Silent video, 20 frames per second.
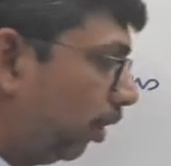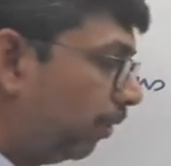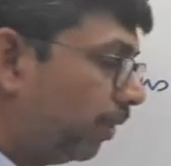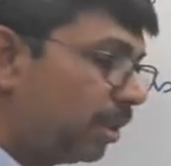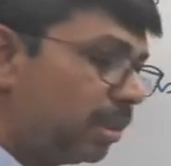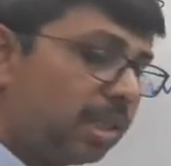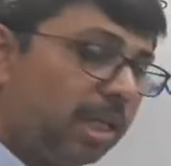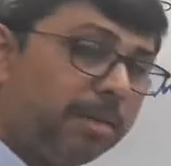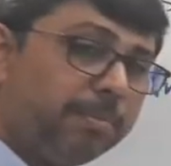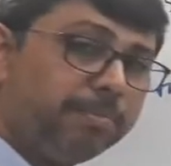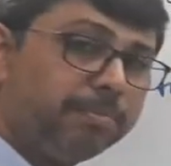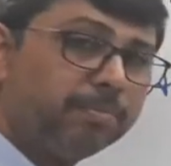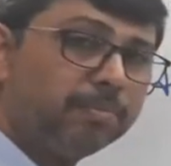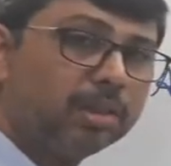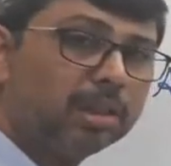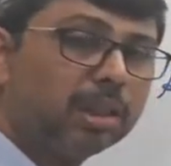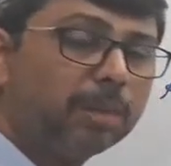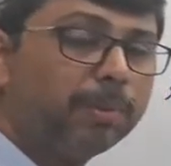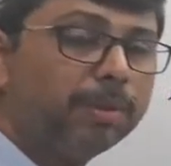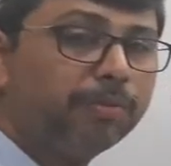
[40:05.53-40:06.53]
of the
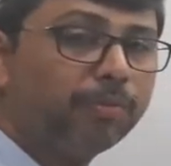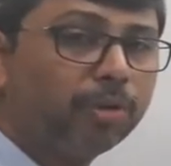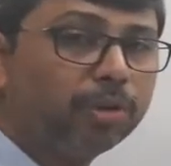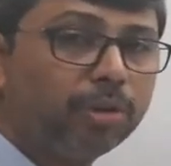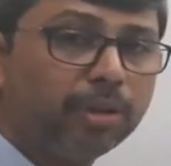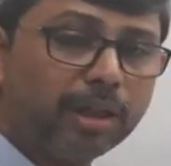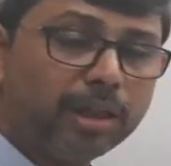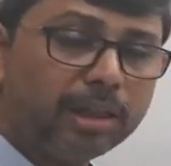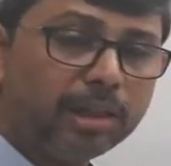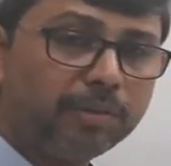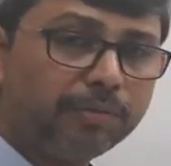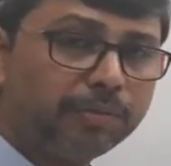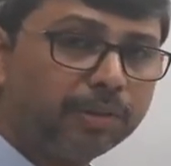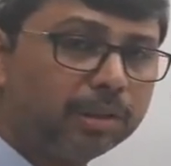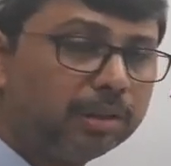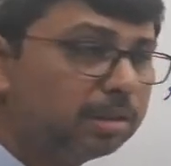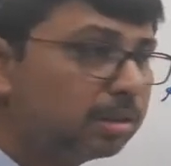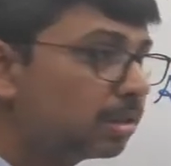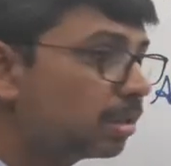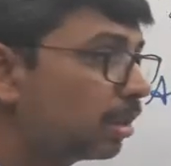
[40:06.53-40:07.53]
same, keep it for your ready
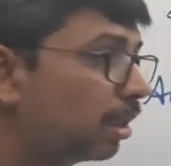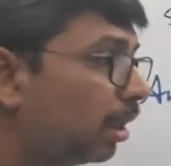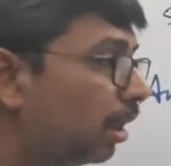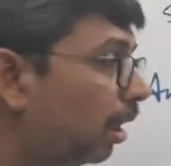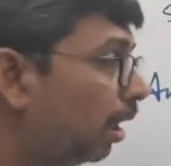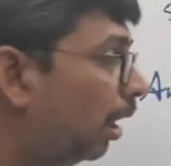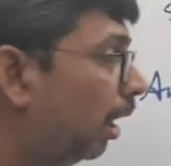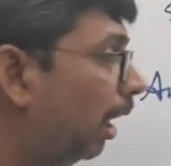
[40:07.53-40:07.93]
reference,